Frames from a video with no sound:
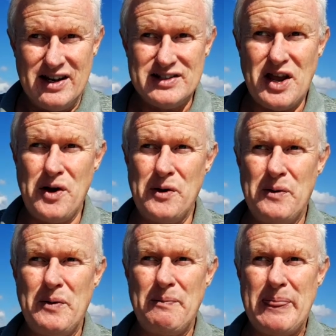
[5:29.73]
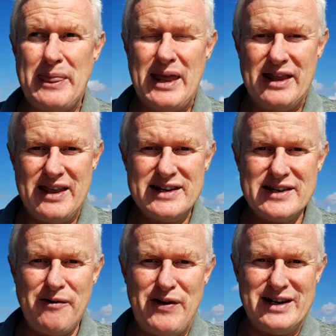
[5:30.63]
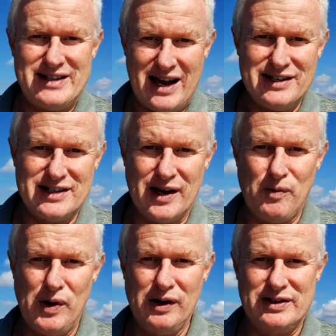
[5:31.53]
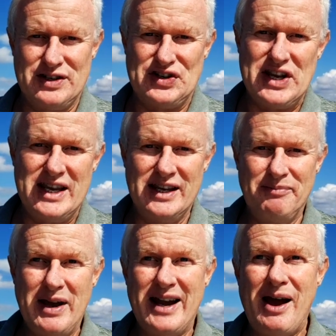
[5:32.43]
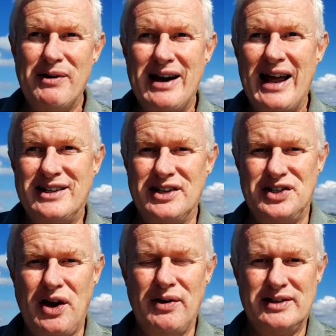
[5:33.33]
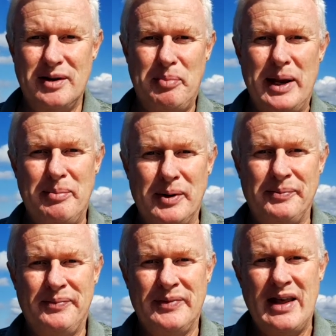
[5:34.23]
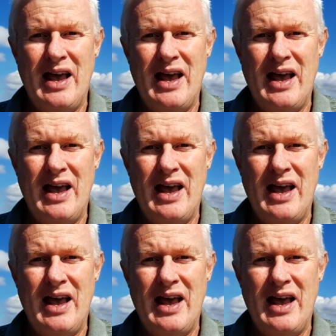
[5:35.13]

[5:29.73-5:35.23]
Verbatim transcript: So th- there's a fantastic world to see, and I would like to show it to people.